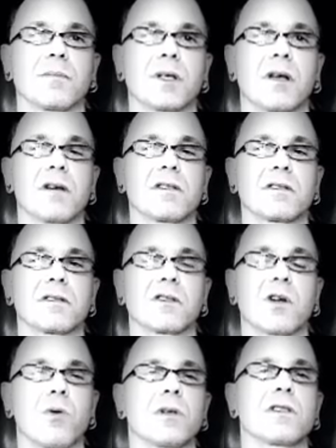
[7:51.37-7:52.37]
because
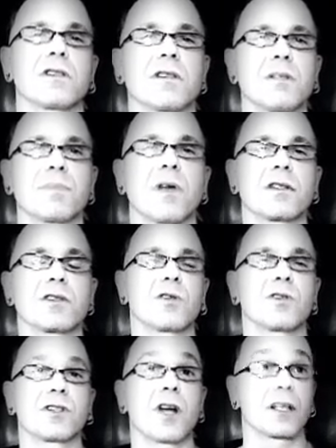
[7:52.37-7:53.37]
going to sleep next to
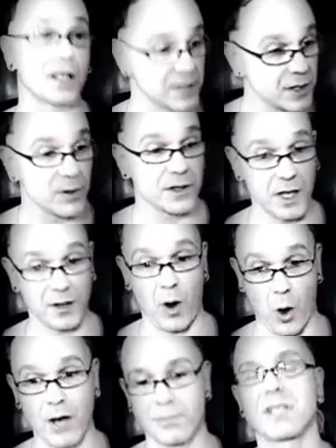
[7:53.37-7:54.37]
her tonight, considering
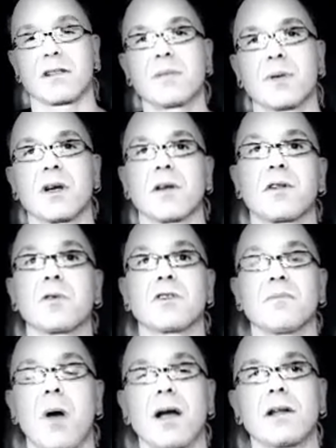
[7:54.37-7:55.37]
that I'm sleeping a third
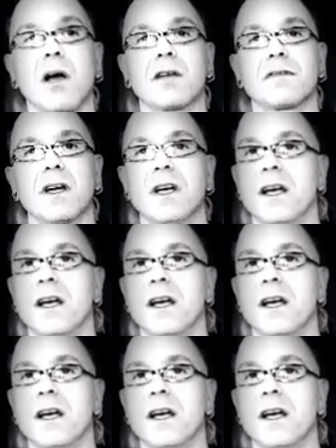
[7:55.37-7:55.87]
of my life,